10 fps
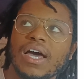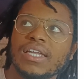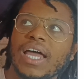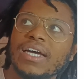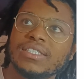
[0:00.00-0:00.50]

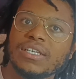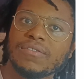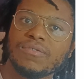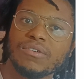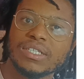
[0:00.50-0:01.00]
an
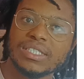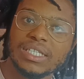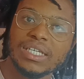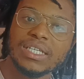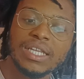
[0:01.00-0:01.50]
idea for a
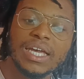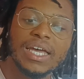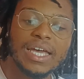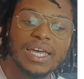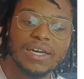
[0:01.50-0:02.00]
scene,
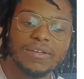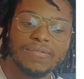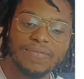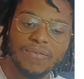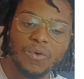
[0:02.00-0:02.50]
it
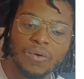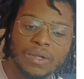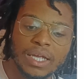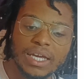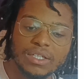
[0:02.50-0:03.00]
can
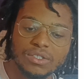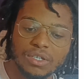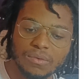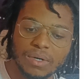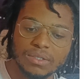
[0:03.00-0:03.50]
fall
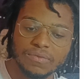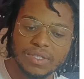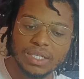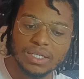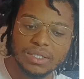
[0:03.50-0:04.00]
into one of
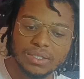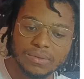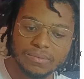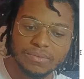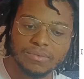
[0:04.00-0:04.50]
these.